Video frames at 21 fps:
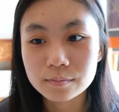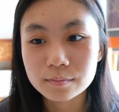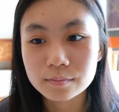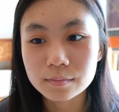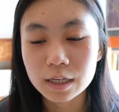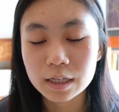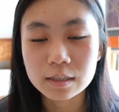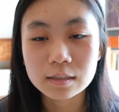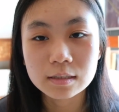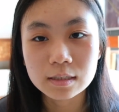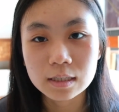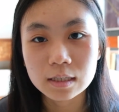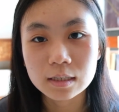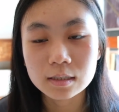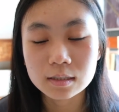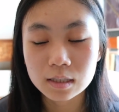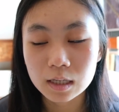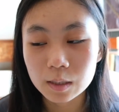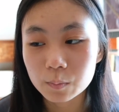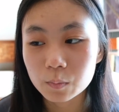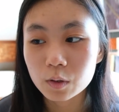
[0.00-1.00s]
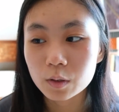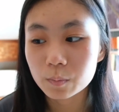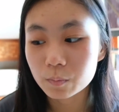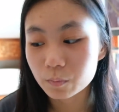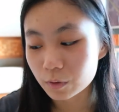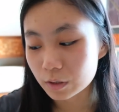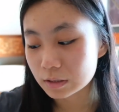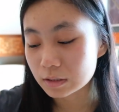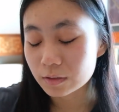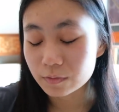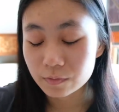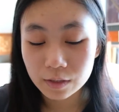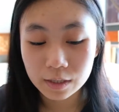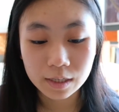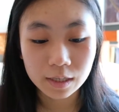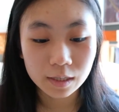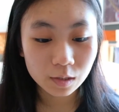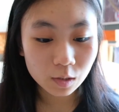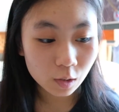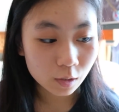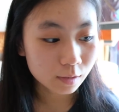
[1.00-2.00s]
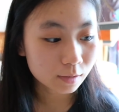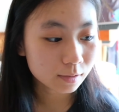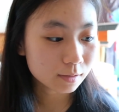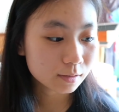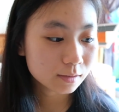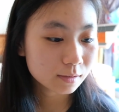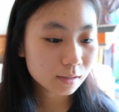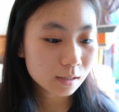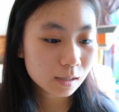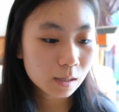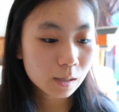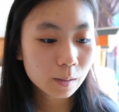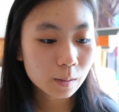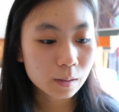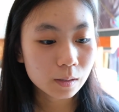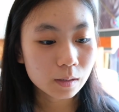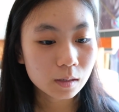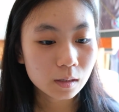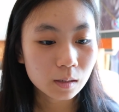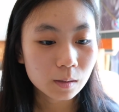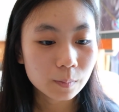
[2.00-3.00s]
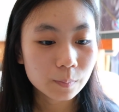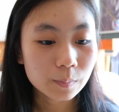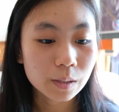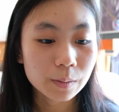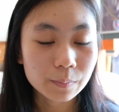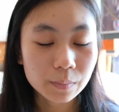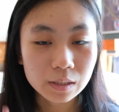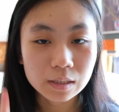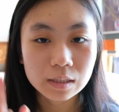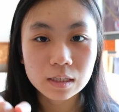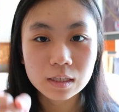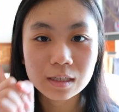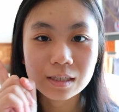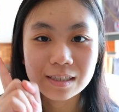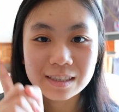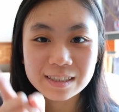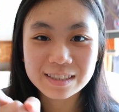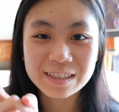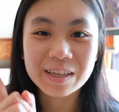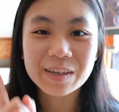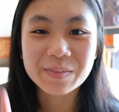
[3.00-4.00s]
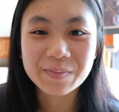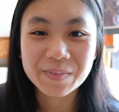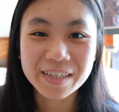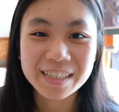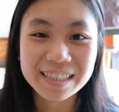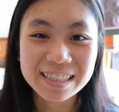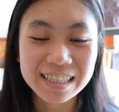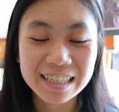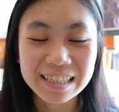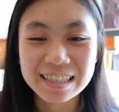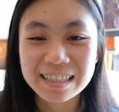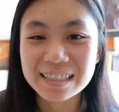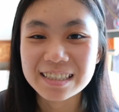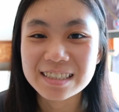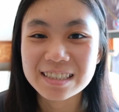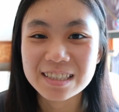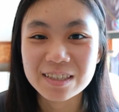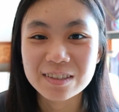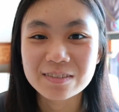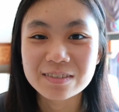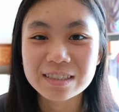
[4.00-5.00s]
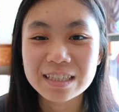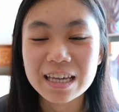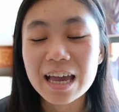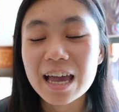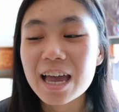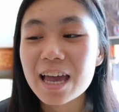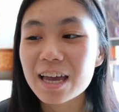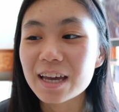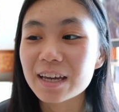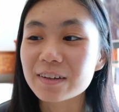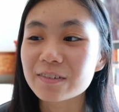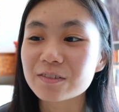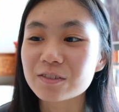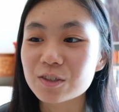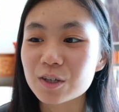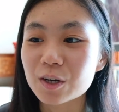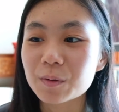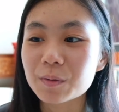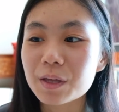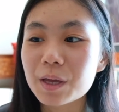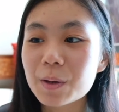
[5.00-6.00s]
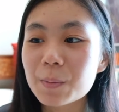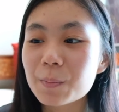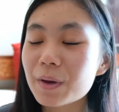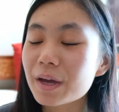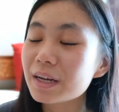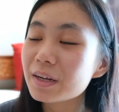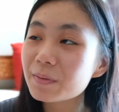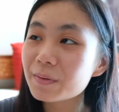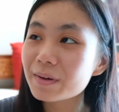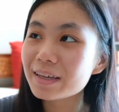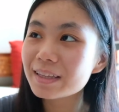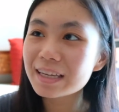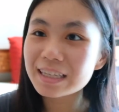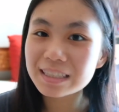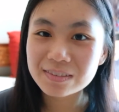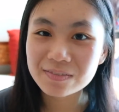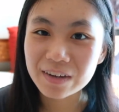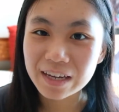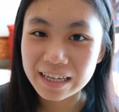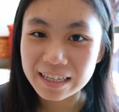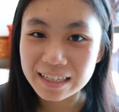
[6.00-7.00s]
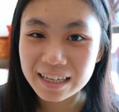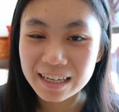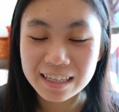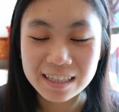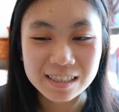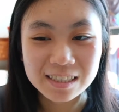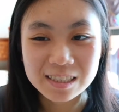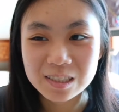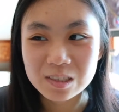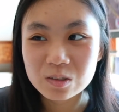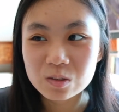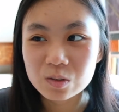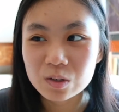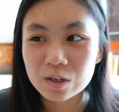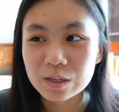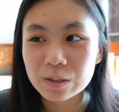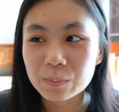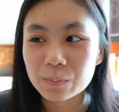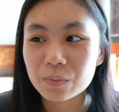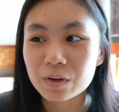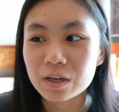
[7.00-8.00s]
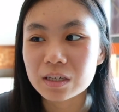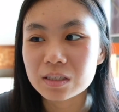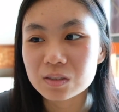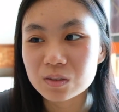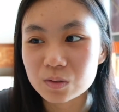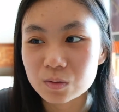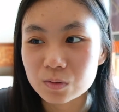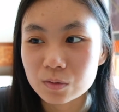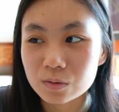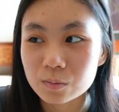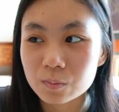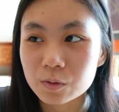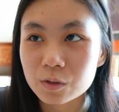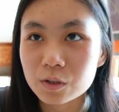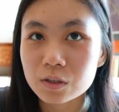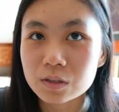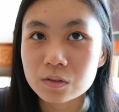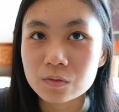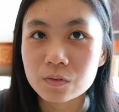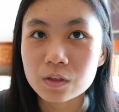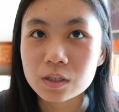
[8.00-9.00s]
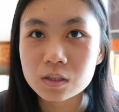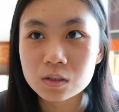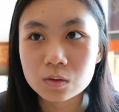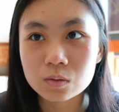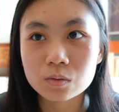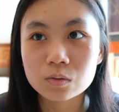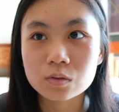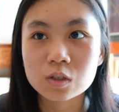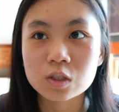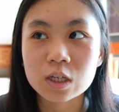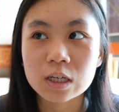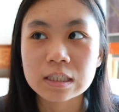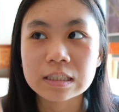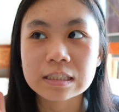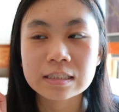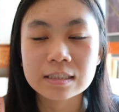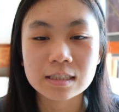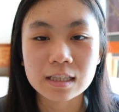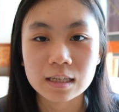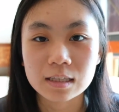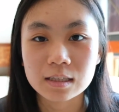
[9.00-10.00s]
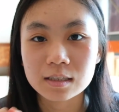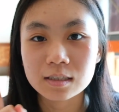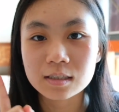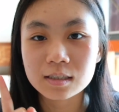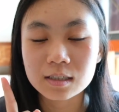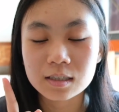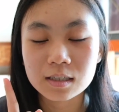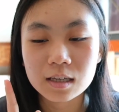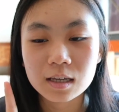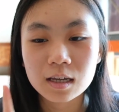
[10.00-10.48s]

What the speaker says: and the stickers are more impressive than I thought. But mainly is that my skating skills have dropped. But anyway, that's fine. I can still train it back soon because phase 2 just started,